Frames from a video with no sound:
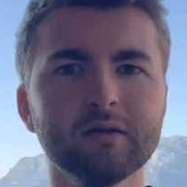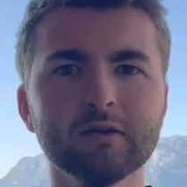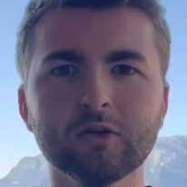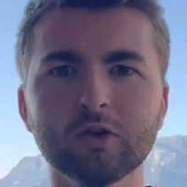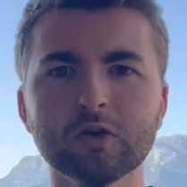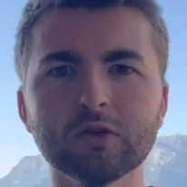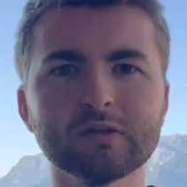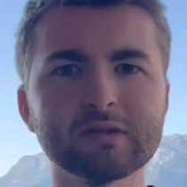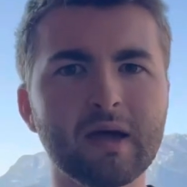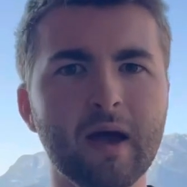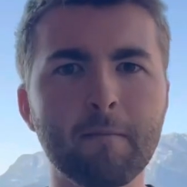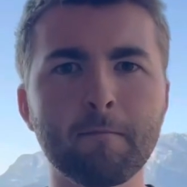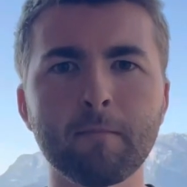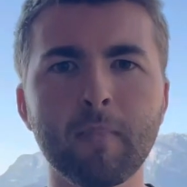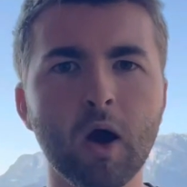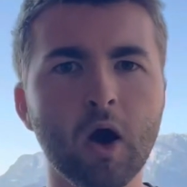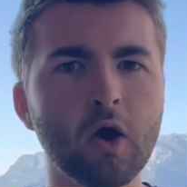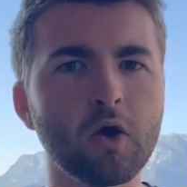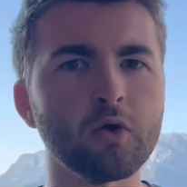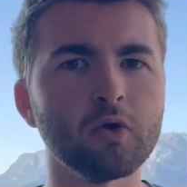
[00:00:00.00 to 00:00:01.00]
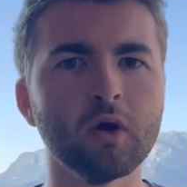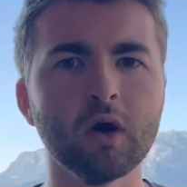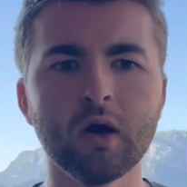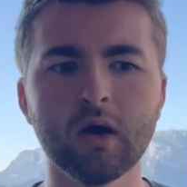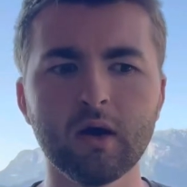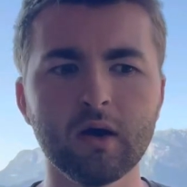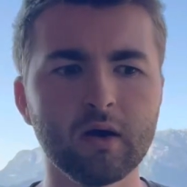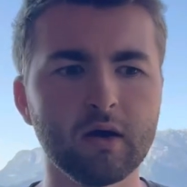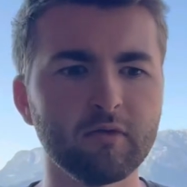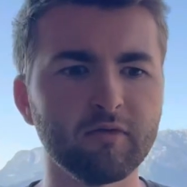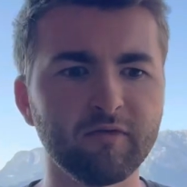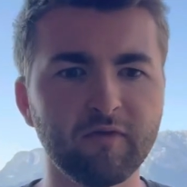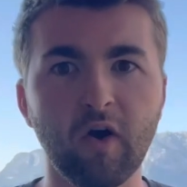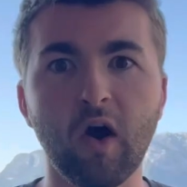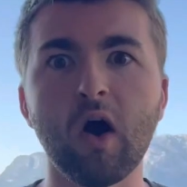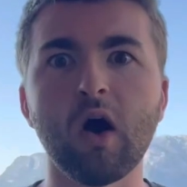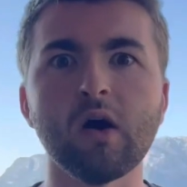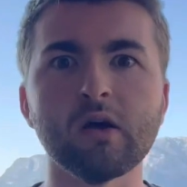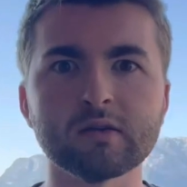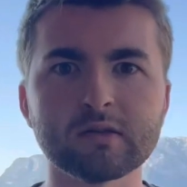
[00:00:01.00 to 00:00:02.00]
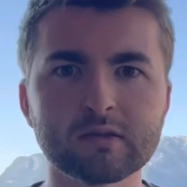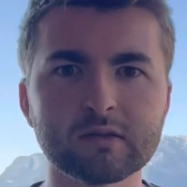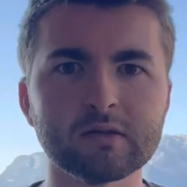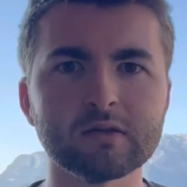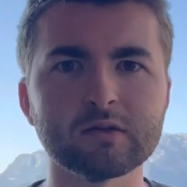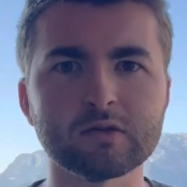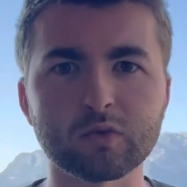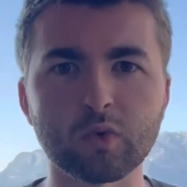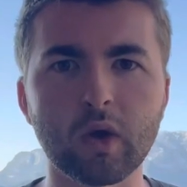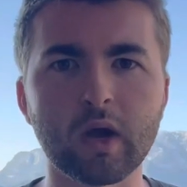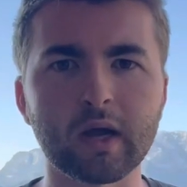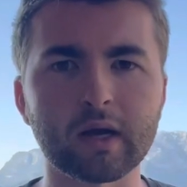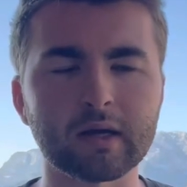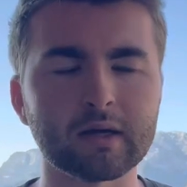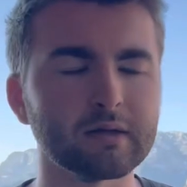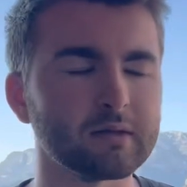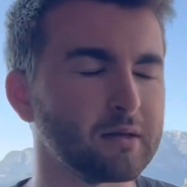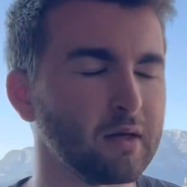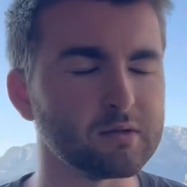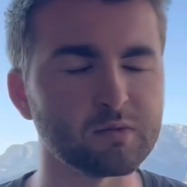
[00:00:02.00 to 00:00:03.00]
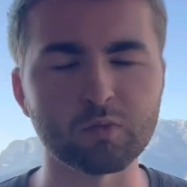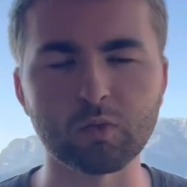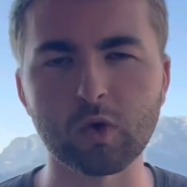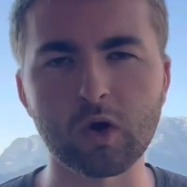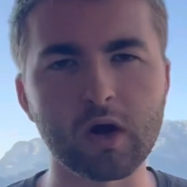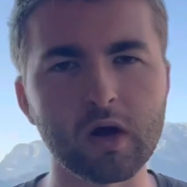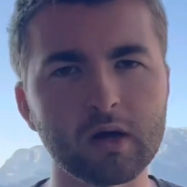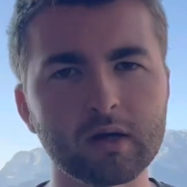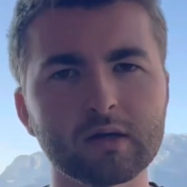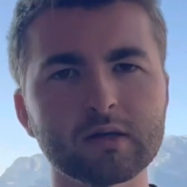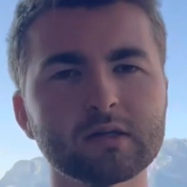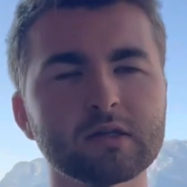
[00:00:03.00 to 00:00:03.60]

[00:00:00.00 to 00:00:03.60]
good tempo, fast swing. It doesn't work.